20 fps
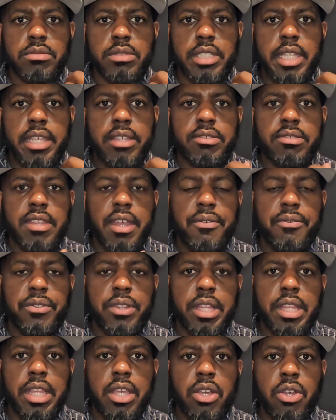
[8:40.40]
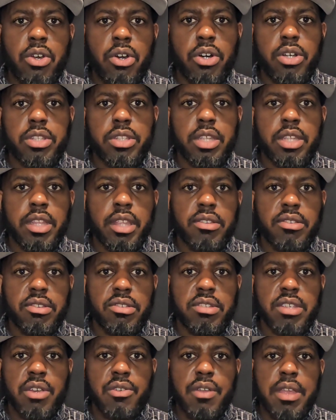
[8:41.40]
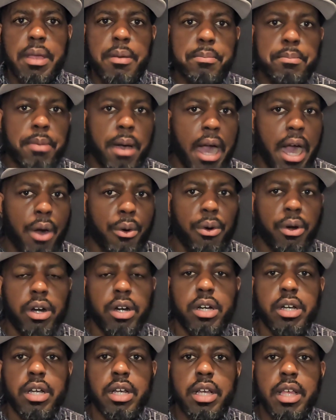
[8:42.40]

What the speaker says: he's definitely got the necessary power.